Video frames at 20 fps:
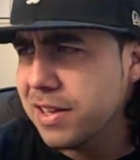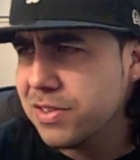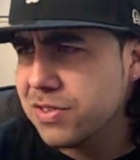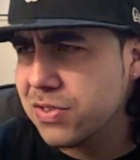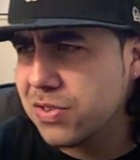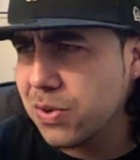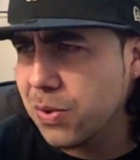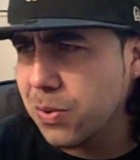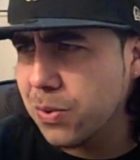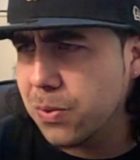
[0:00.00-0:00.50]

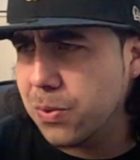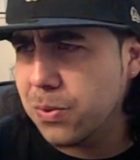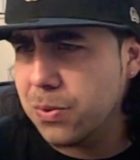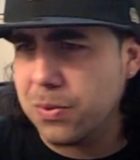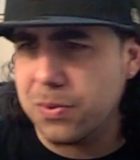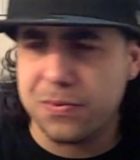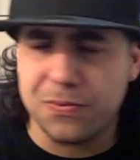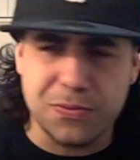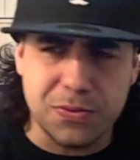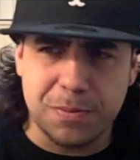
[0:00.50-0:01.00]
So
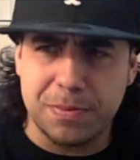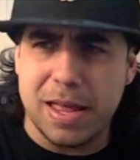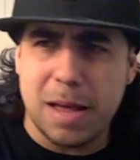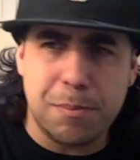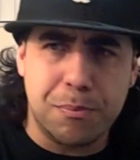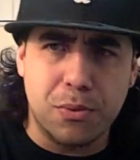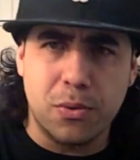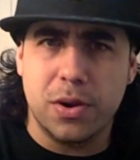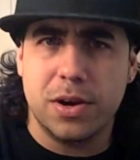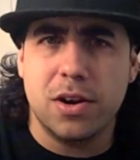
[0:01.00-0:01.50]
from
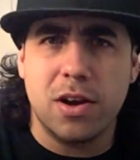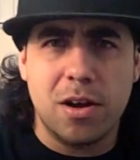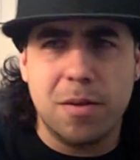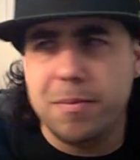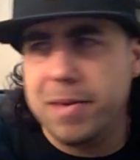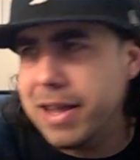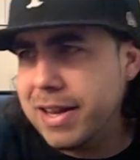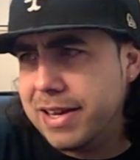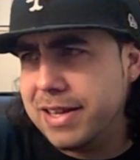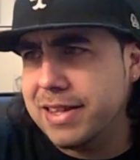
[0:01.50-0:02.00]
that point on,
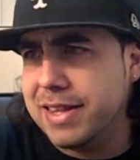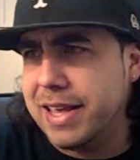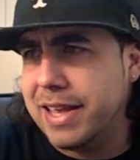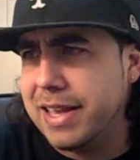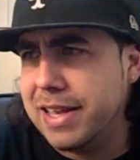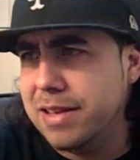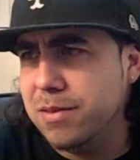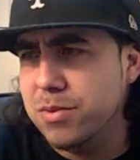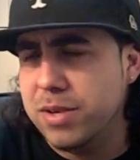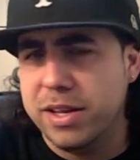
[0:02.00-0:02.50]
man,
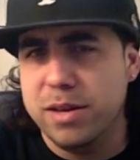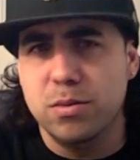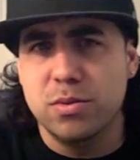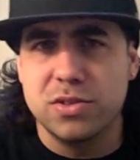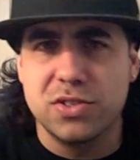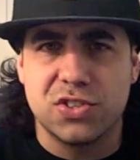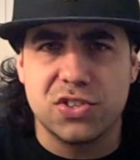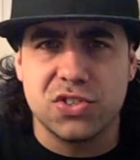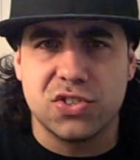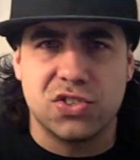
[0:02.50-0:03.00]
it
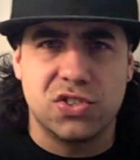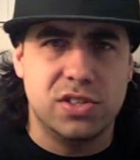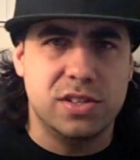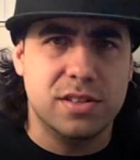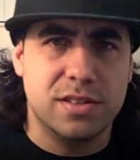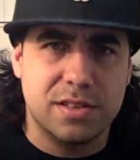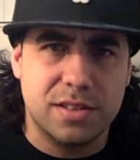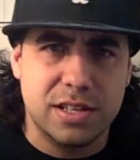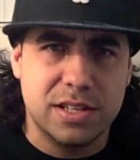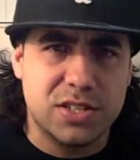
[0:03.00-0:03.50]
was just,
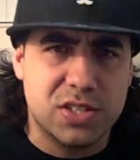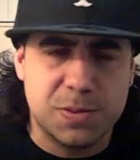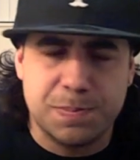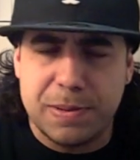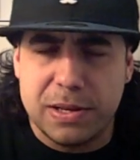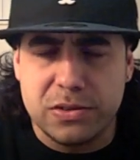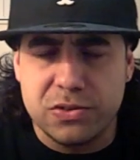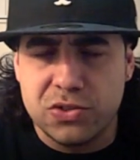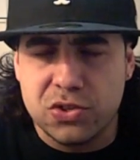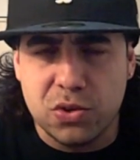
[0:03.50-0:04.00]
it
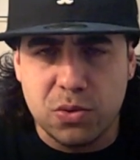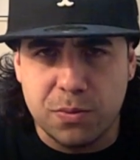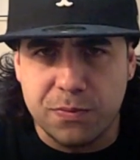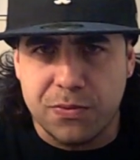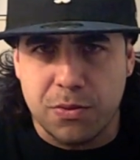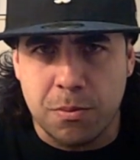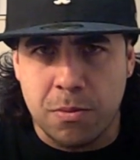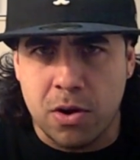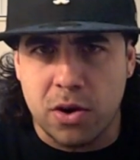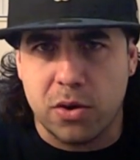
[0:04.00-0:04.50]
spelled doom
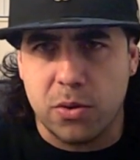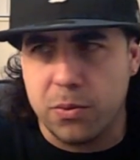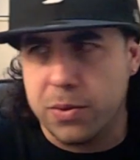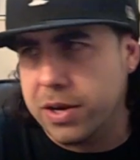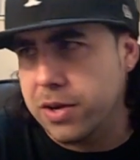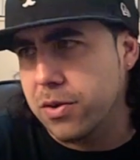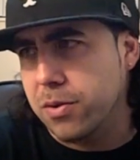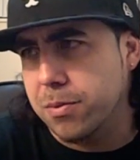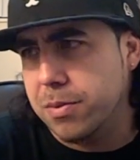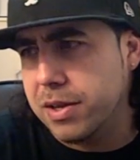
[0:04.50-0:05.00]
for
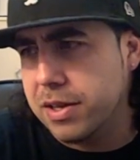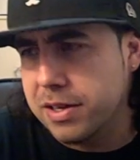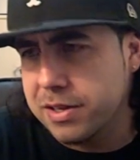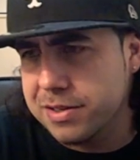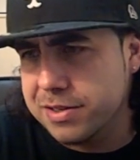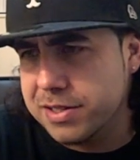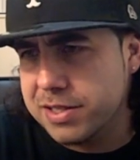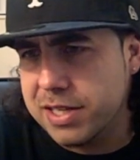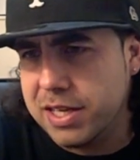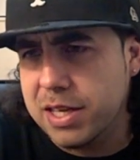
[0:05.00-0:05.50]
Margarito,
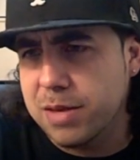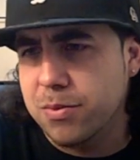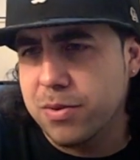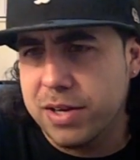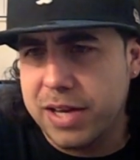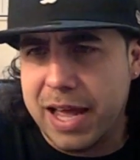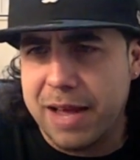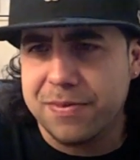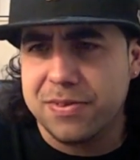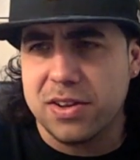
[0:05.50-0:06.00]
because he
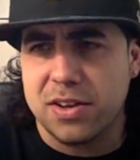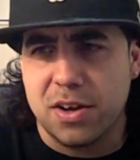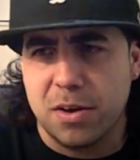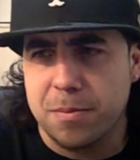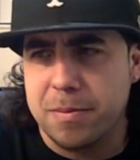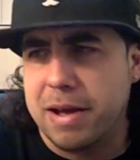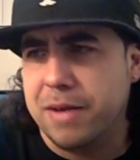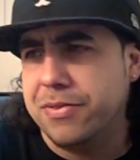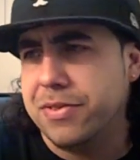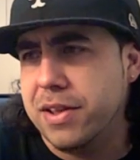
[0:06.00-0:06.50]
would have to
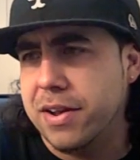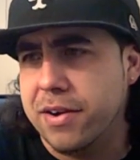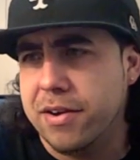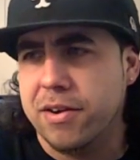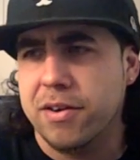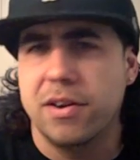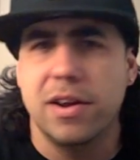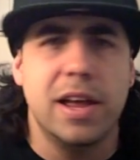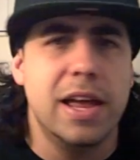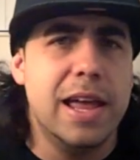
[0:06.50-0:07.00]
come out
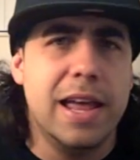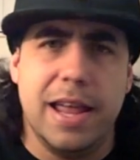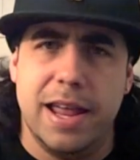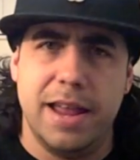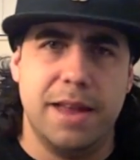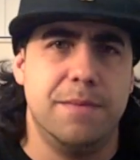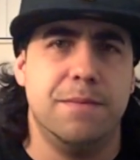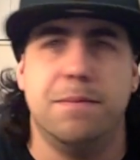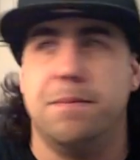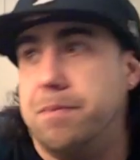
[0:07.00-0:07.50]
there
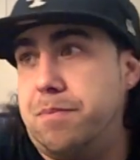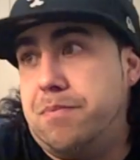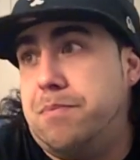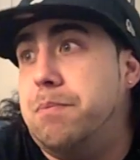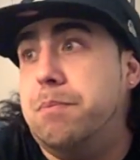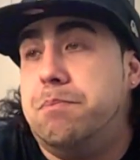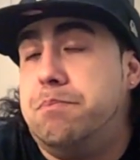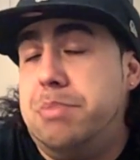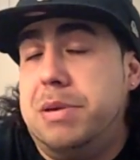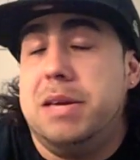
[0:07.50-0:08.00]
and
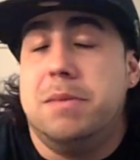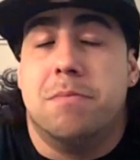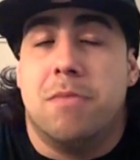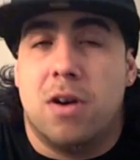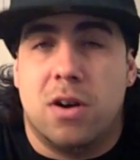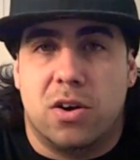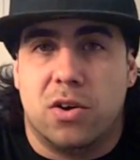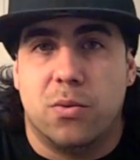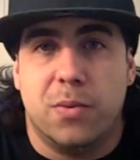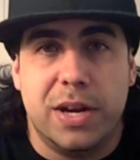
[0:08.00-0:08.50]
be
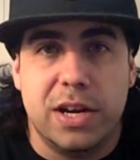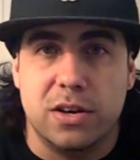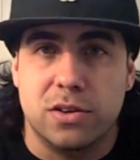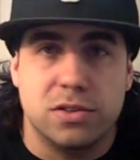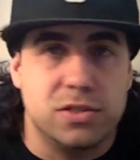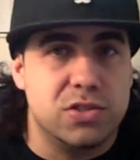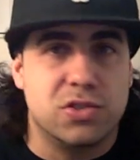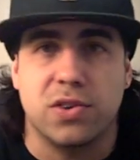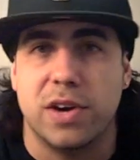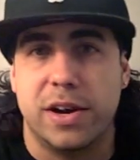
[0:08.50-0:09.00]
Margarito
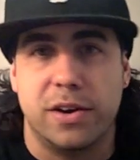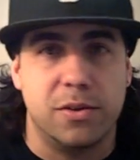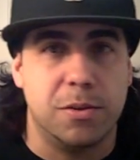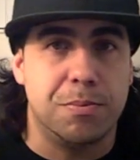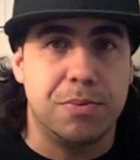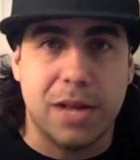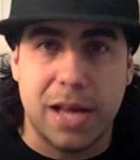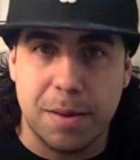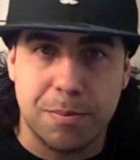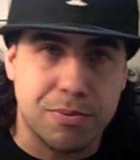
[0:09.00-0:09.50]
and try to
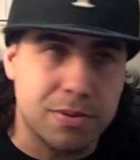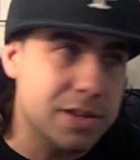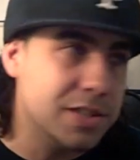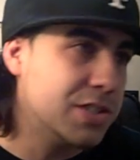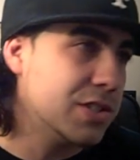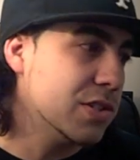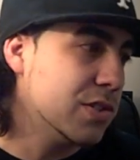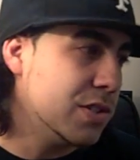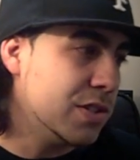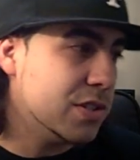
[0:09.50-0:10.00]
apply
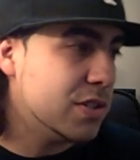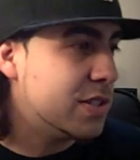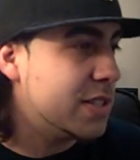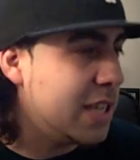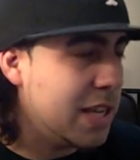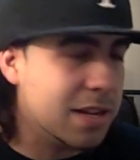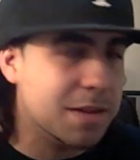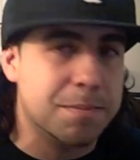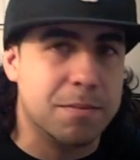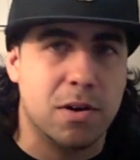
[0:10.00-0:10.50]
pressure and
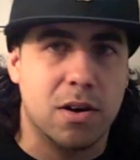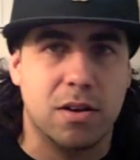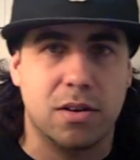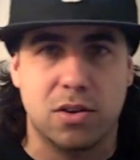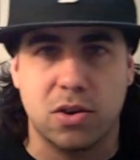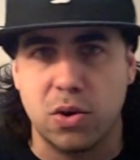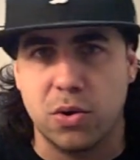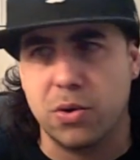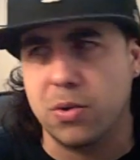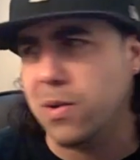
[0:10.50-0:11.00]
take
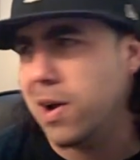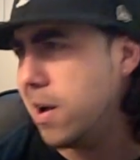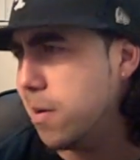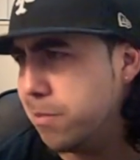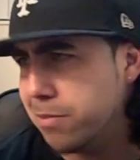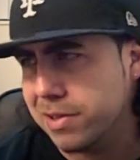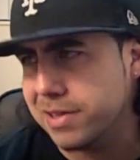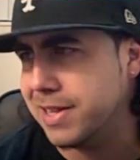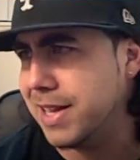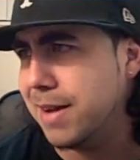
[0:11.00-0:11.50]
Cotto
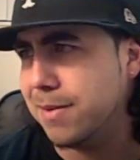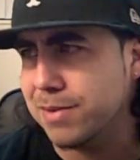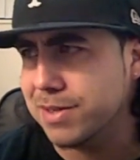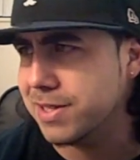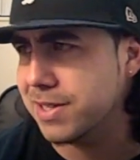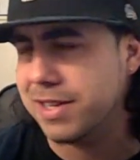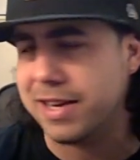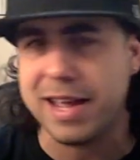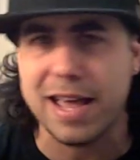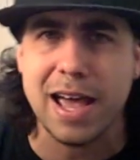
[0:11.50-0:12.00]
out, but that
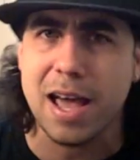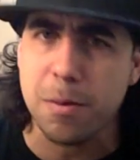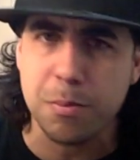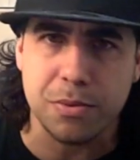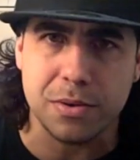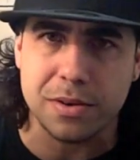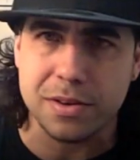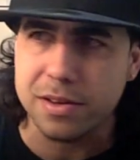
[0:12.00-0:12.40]
wasn't gonna happen.